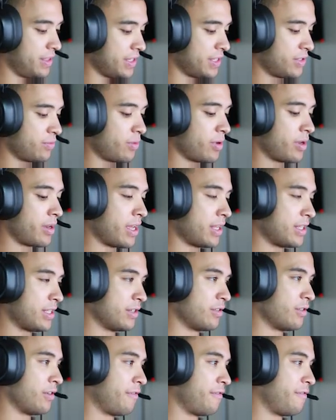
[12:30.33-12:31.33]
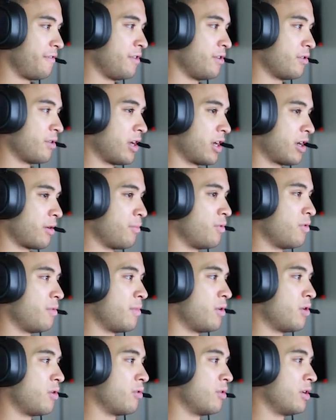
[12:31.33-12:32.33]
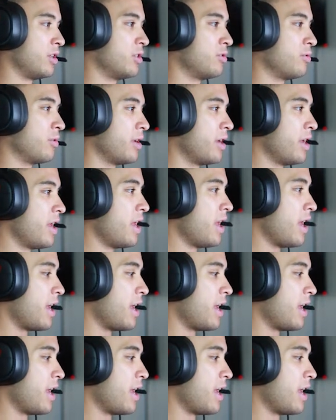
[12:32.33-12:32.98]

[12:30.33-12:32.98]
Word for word: This one, I did not feel like I put my all into it.